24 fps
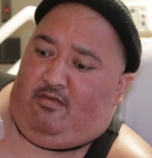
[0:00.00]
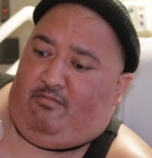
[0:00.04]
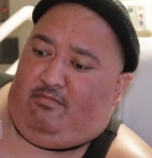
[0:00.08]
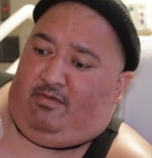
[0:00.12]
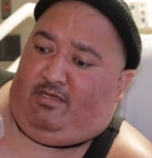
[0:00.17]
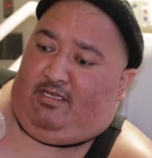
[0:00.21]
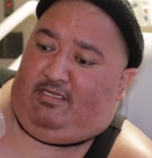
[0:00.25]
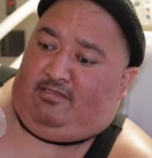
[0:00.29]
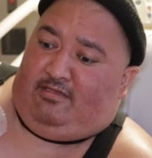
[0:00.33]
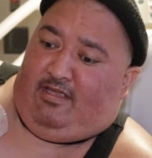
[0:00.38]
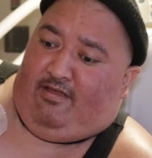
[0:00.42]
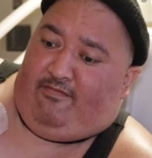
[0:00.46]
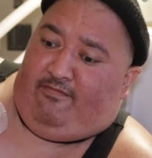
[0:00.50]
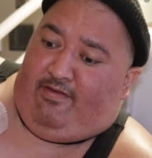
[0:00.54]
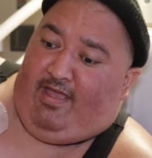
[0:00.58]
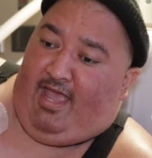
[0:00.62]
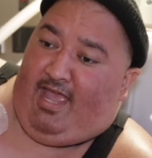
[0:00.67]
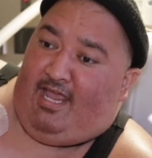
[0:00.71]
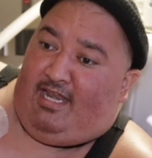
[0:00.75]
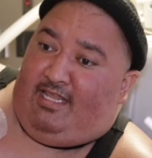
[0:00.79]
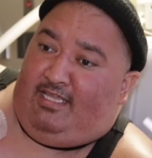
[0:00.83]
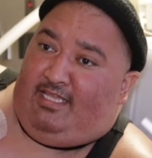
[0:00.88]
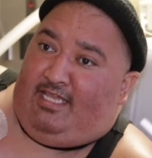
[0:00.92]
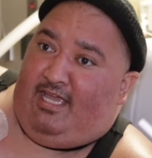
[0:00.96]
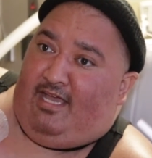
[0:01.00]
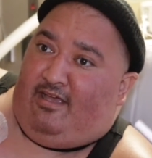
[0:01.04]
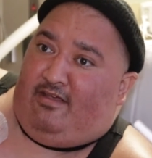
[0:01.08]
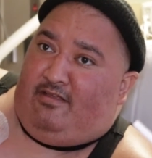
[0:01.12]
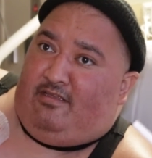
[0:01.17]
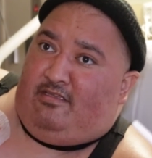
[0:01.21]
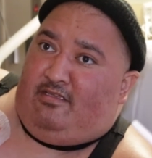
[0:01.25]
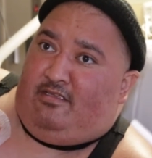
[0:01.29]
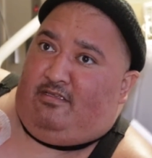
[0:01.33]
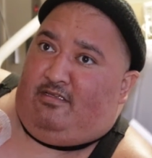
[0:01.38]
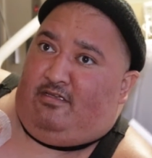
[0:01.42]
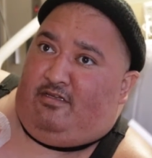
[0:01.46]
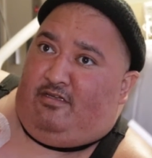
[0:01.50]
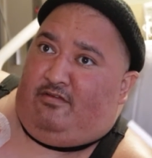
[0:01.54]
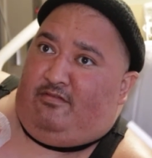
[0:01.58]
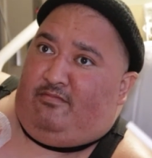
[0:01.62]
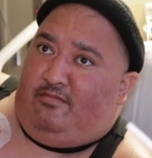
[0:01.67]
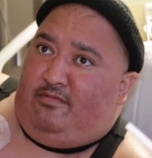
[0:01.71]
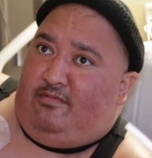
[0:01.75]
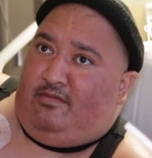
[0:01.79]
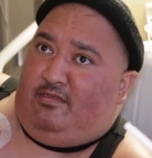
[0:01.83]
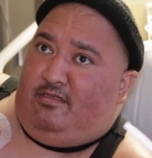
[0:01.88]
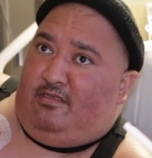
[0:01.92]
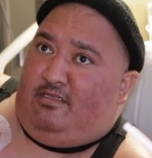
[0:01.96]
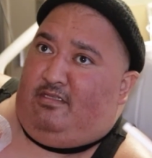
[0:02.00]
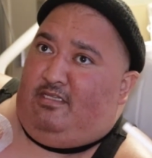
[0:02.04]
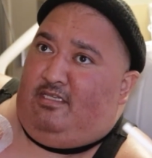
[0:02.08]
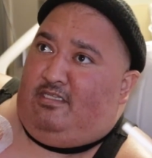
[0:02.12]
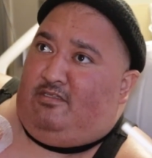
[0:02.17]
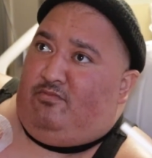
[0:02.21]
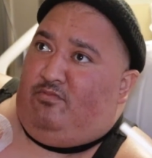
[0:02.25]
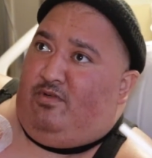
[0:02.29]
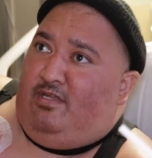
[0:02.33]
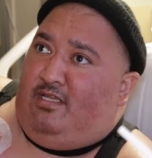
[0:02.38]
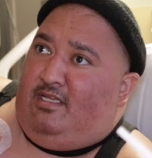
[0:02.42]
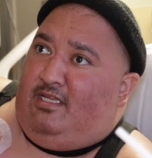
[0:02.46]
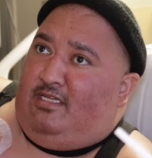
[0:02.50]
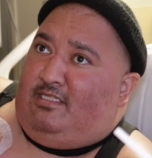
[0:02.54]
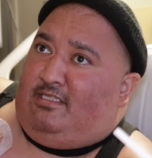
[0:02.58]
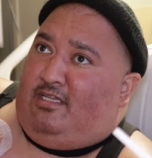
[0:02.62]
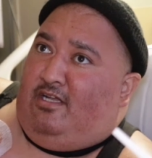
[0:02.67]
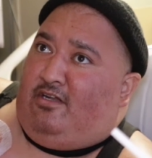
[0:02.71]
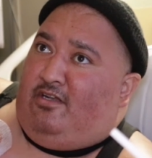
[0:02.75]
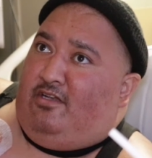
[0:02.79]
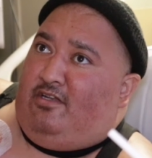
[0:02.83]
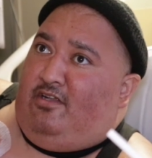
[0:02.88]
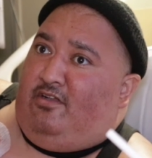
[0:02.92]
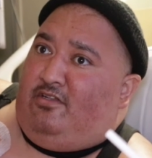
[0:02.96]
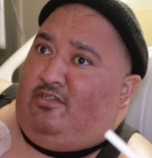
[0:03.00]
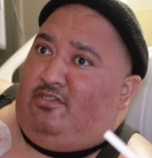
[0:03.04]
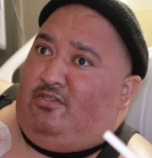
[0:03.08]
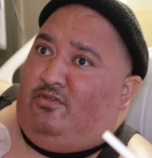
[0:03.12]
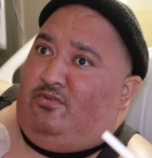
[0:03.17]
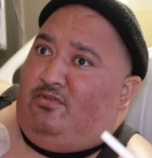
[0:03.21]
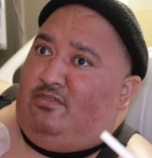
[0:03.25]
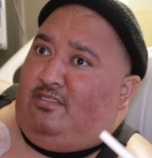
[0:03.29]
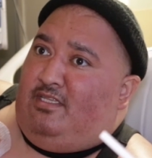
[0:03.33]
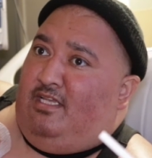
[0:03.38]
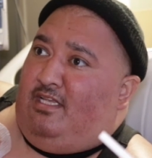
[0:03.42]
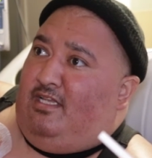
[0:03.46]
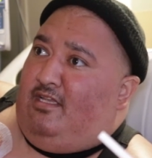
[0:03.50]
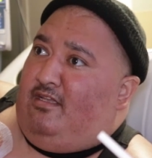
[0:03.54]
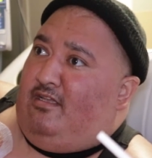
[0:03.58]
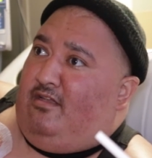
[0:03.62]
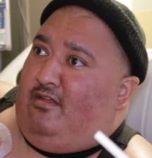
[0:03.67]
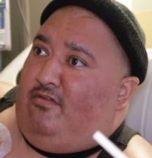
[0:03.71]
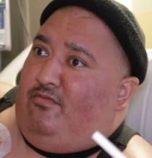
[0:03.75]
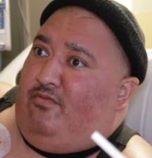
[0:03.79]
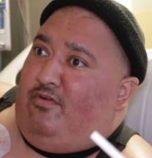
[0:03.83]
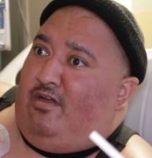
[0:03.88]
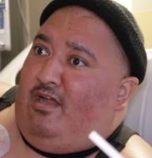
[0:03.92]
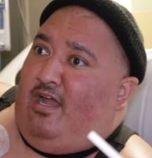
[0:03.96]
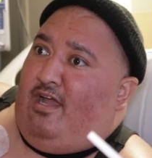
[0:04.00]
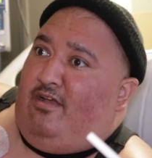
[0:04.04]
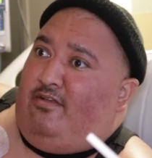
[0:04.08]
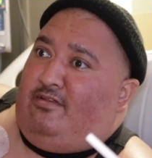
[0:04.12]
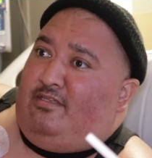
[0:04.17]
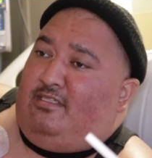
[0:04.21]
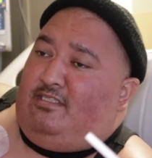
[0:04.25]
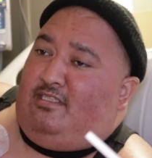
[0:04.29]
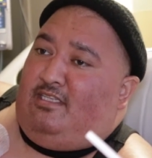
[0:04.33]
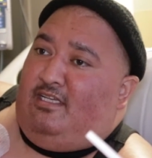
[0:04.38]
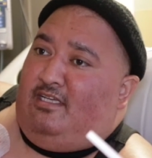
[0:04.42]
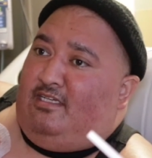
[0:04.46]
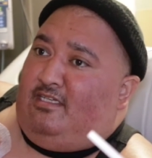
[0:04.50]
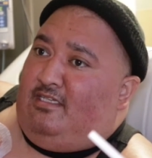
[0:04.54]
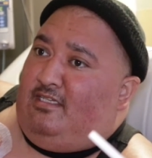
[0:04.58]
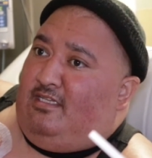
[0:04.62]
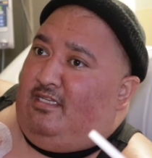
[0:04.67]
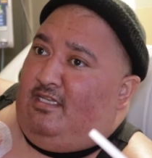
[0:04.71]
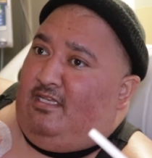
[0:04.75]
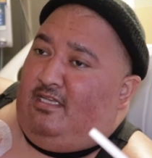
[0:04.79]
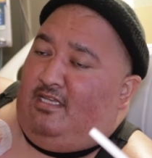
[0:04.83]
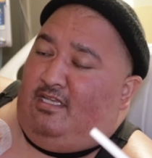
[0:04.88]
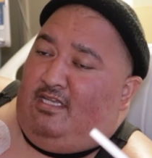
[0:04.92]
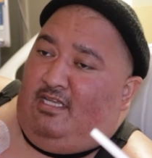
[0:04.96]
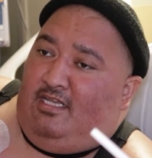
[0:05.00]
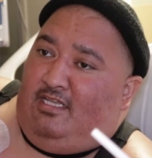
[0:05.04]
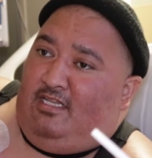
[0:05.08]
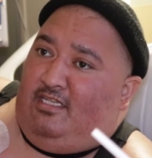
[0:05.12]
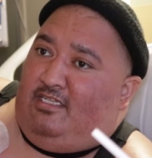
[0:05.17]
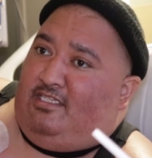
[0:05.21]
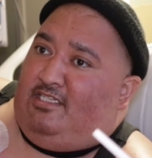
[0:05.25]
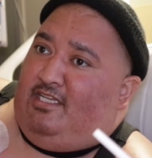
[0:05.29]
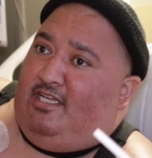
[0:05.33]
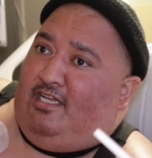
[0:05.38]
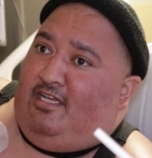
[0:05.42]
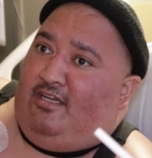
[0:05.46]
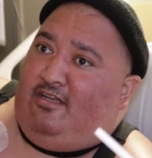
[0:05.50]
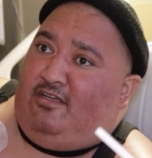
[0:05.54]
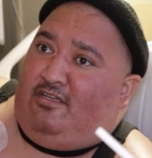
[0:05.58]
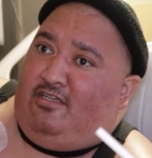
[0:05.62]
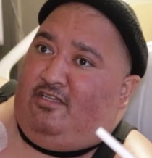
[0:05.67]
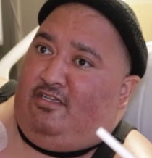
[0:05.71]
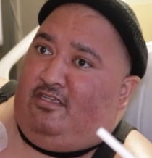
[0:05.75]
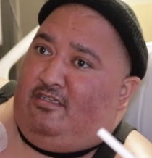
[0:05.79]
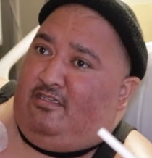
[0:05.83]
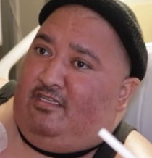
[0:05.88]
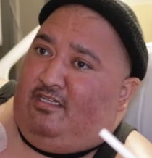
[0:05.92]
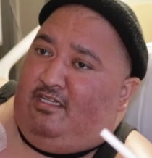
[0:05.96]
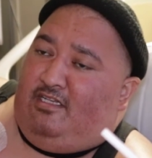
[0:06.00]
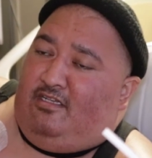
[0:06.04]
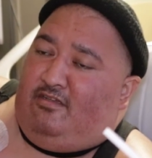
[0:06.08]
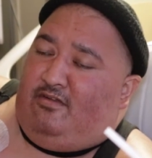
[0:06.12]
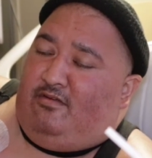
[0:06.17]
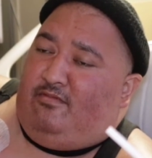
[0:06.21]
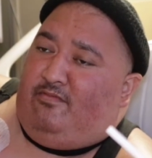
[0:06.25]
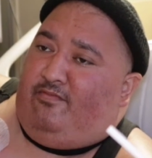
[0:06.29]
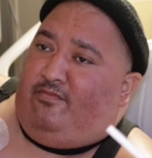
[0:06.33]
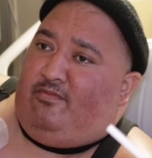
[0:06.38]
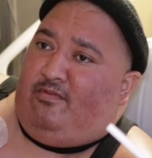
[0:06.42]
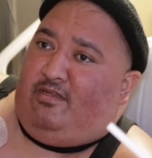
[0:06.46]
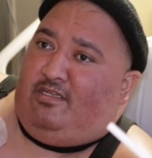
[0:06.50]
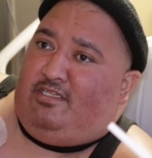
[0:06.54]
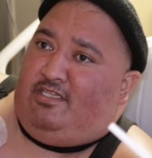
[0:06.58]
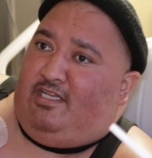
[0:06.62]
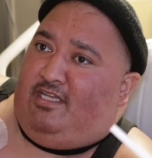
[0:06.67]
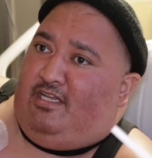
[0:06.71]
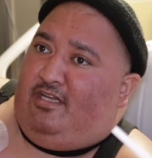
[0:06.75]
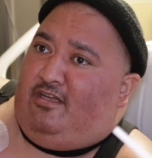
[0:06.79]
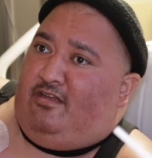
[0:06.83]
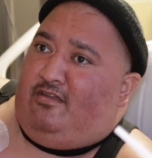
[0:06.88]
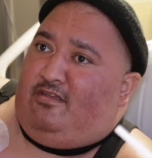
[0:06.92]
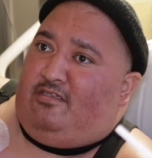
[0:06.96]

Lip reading: Because I've had the gout this week. It started on Tuesday, and where I was stuck in a chair, couldn't get up from the chair.